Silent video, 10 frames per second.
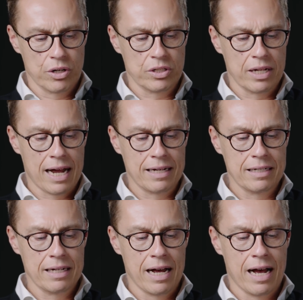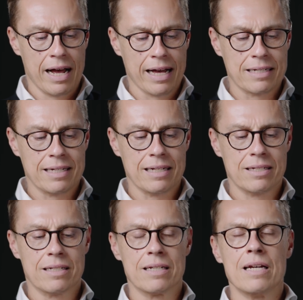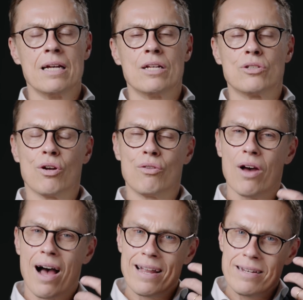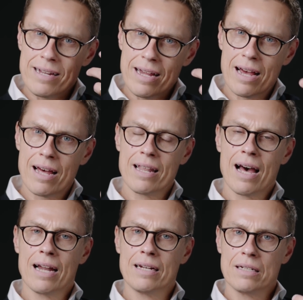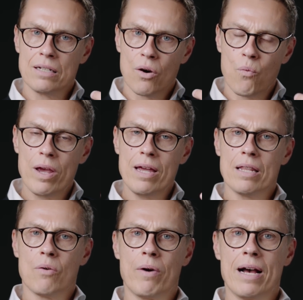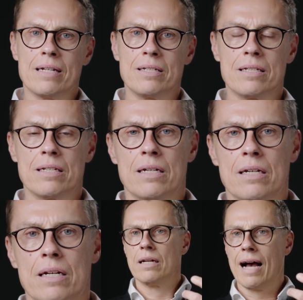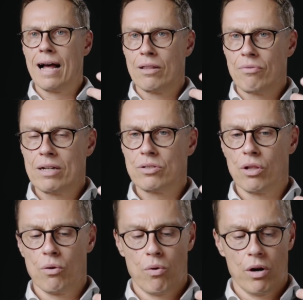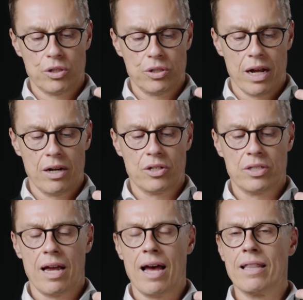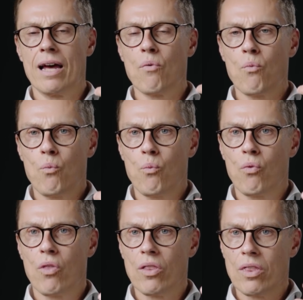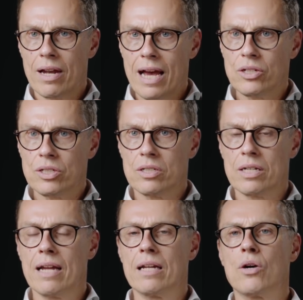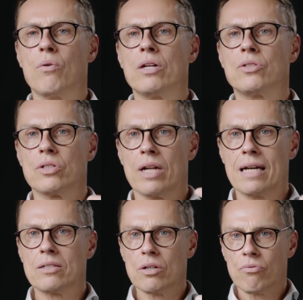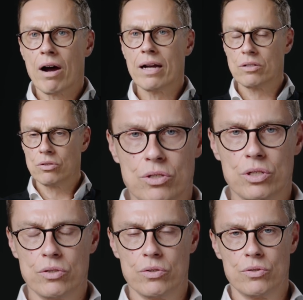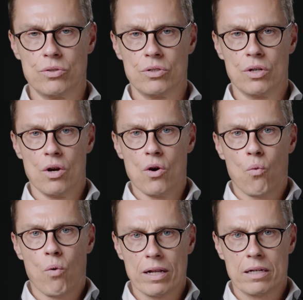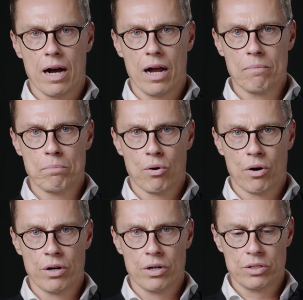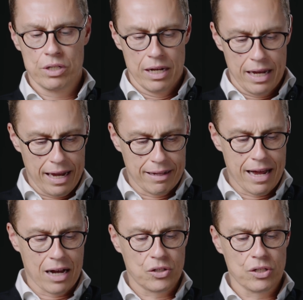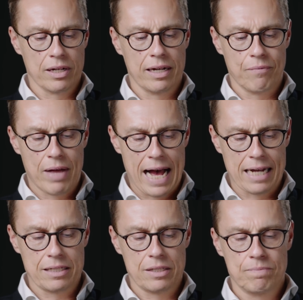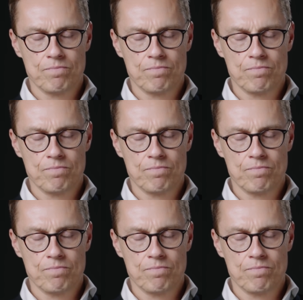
that exist. So the idea that we in the West and the rest of the world should understand that the nation state in question has the right to choose what kind of borders it actually has.